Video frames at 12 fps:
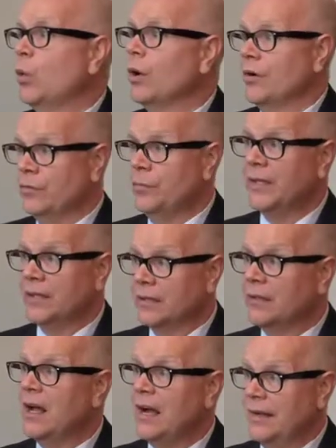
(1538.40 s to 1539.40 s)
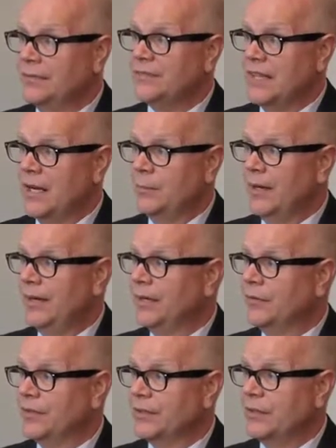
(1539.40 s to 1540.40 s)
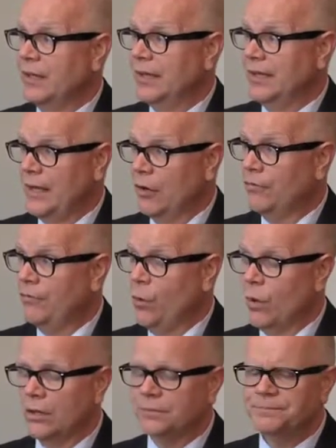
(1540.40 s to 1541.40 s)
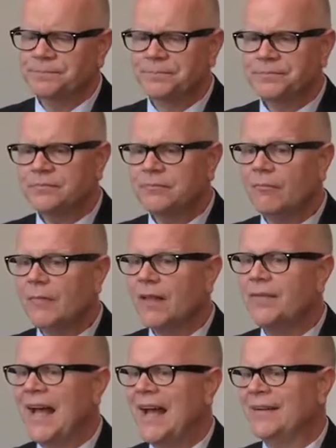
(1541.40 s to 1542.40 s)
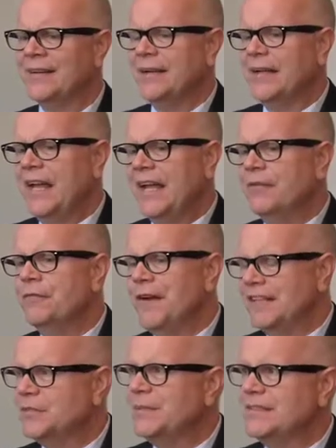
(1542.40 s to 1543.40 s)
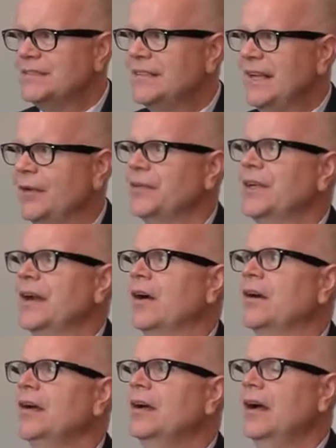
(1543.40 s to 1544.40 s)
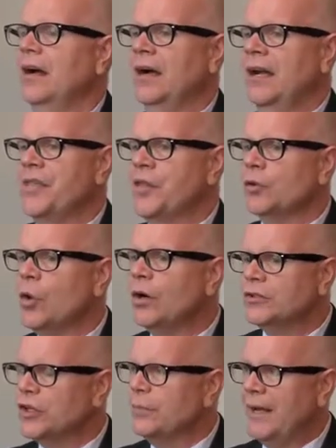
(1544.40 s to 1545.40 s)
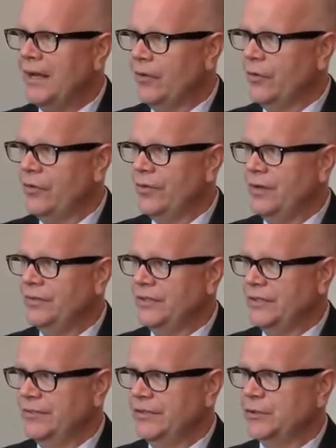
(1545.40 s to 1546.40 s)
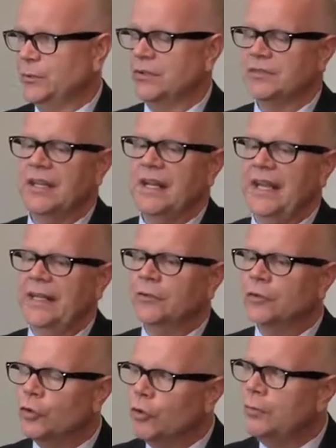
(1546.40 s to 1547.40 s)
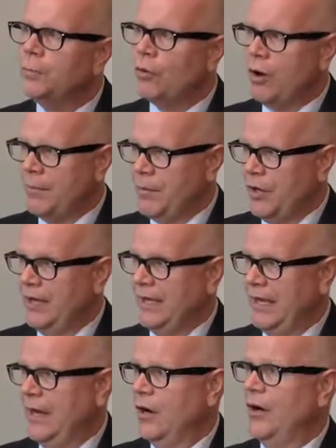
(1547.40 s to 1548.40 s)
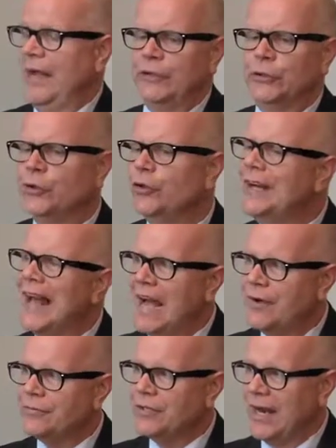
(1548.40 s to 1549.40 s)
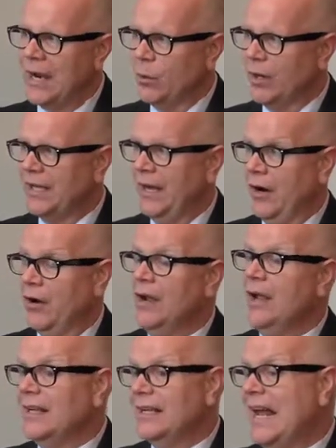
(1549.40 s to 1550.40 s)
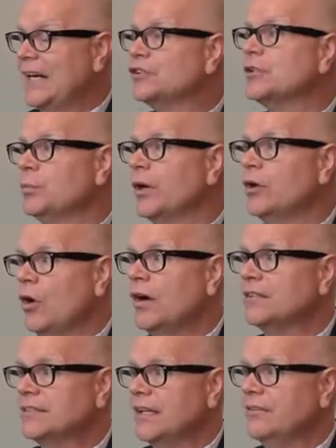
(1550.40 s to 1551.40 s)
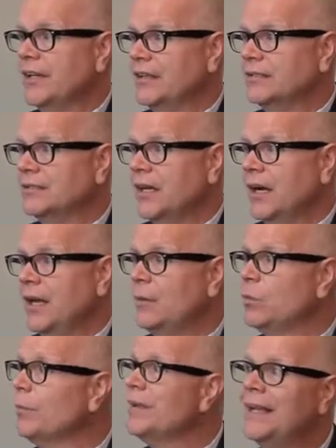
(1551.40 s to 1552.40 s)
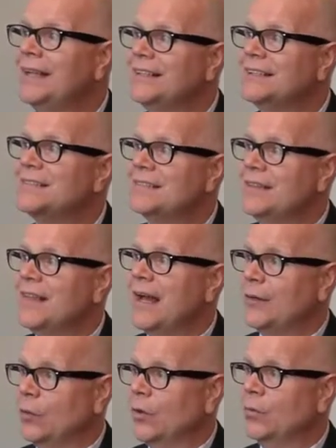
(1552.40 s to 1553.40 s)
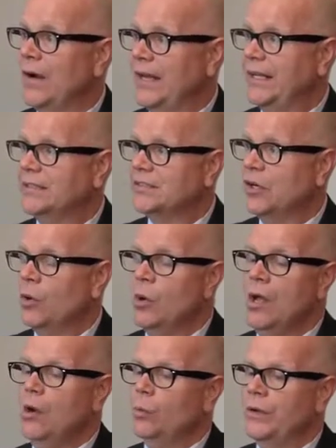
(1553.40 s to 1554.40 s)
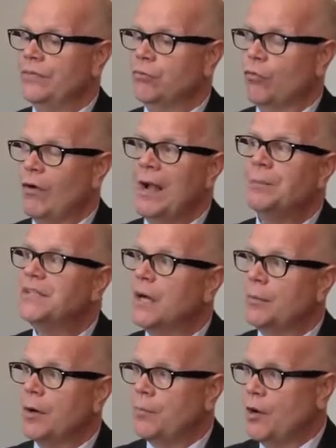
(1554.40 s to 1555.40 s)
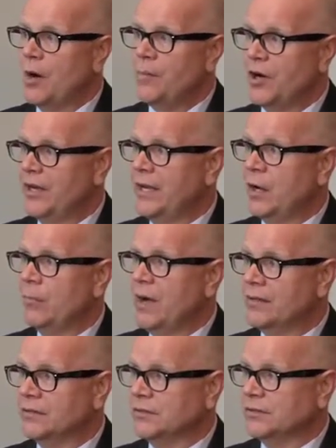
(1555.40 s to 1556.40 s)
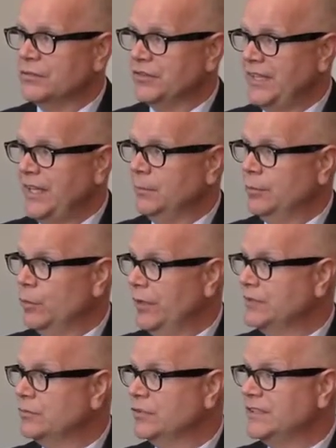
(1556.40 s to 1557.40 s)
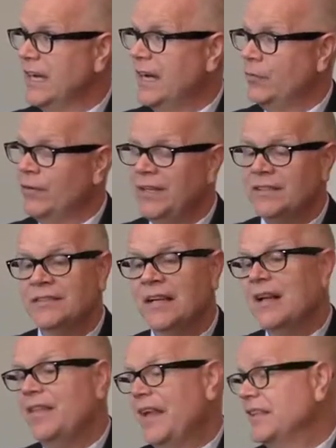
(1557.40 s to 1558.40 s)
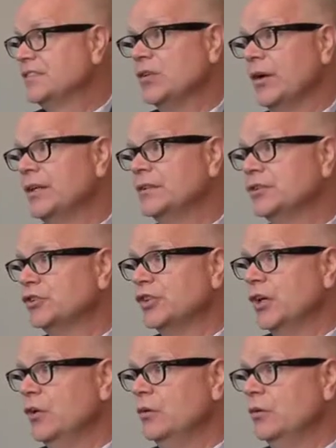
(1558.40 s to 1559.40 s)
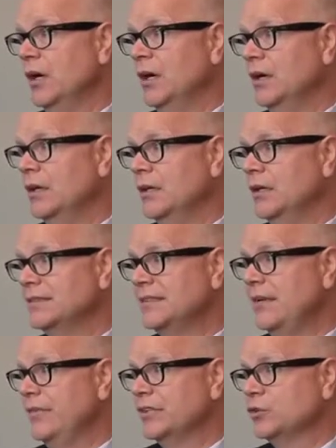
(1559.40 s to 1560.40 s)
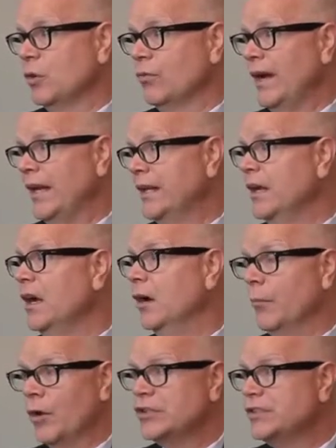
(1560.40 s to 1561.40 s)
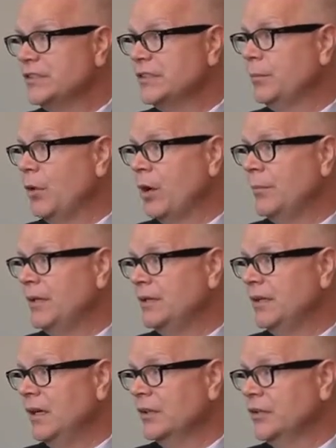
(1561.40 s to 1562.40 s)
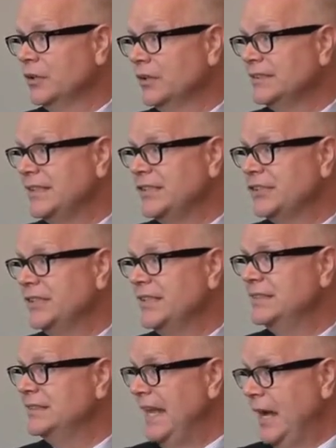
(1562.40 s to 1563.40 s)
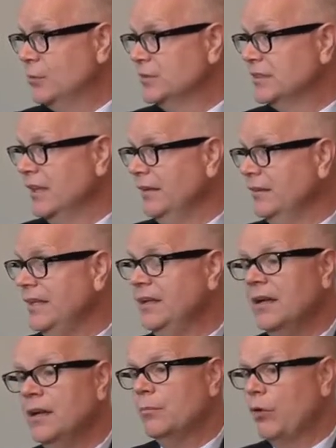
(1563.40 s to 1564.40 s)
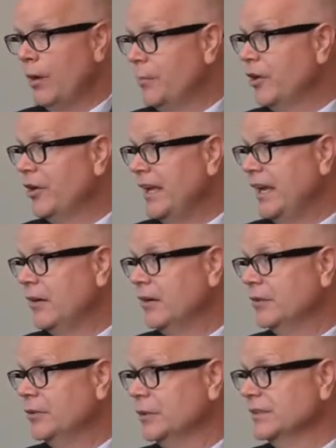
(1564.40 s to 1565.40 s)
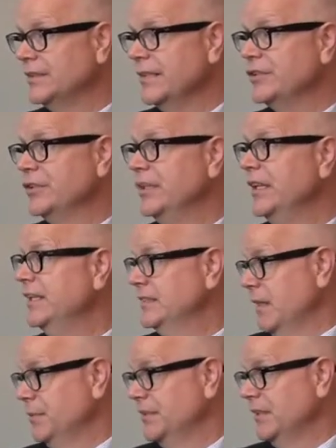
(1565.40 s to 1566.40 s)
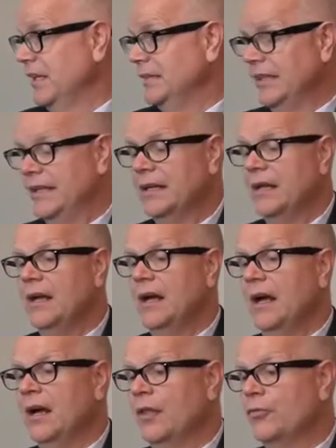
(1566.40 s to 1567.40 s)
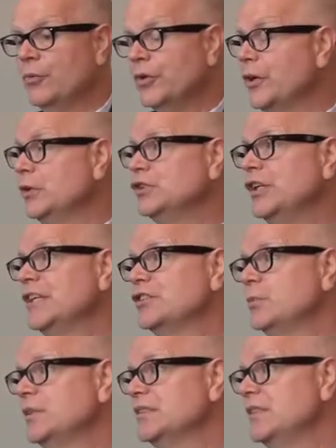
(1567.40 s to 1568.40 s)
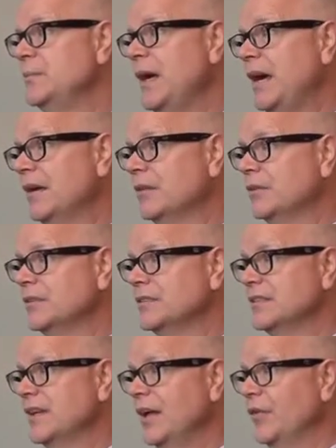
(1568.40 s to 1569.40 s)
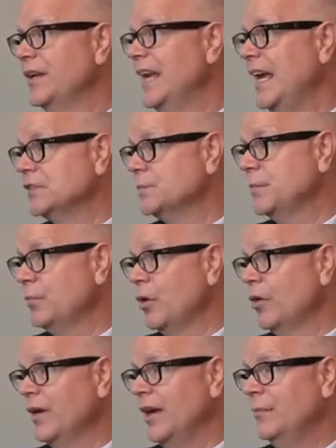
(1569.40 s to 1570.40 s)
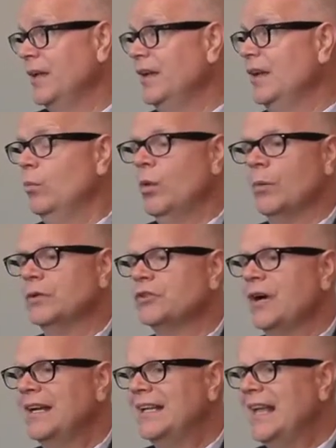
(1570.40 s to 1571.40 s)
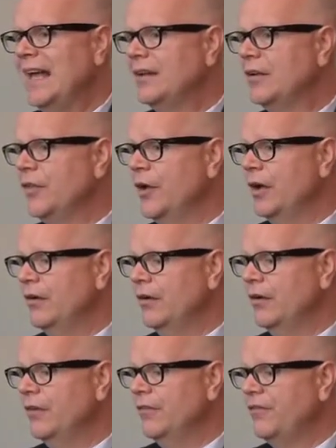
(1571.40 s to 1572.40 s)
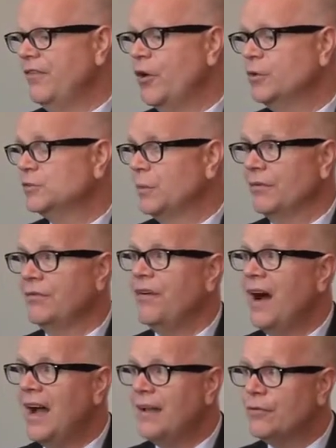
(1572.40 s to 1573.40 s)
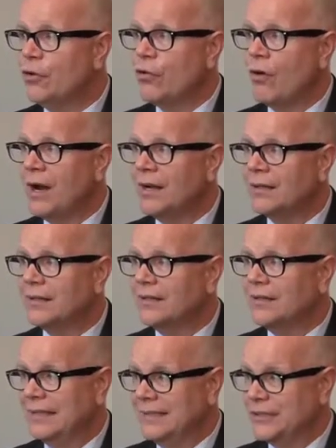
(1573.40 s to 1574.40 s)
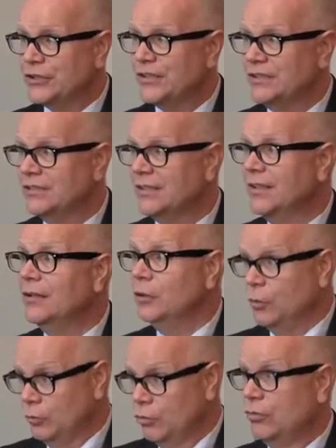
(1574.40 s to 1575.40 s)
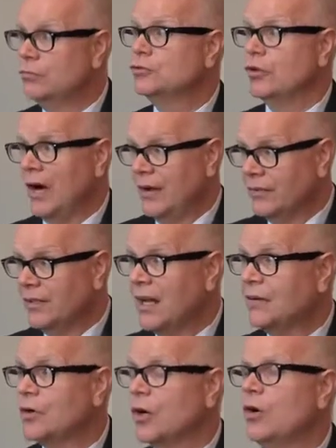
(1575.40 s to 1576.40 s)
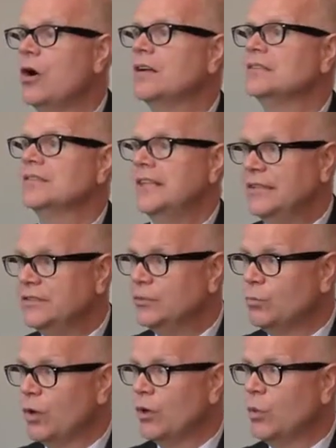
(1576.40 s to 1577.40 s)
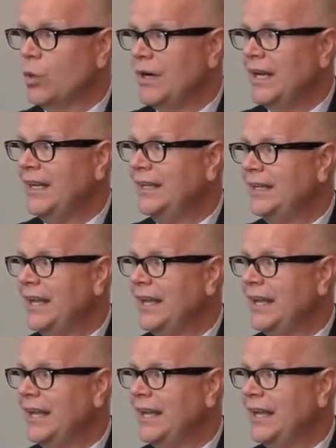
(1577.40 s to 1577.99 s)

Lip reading: 250,000 lives that I buy health care for, that investments in healthcare, in the long-term health of individuals, in good primary care, in good after-hour care, can actually bring cost savings. And we're beginning to see that already. So we've ramped up our primary care models for state employees and retirees. That's starting to show savings already. Emergency department utilization is down slightly. Primary care utilization is up slightly. Through negotiation with CBAC, there is the Health Enhancement Program, where we're trying to get the folks with 5 chronic conditions who drive a lot of our costs into more coordinated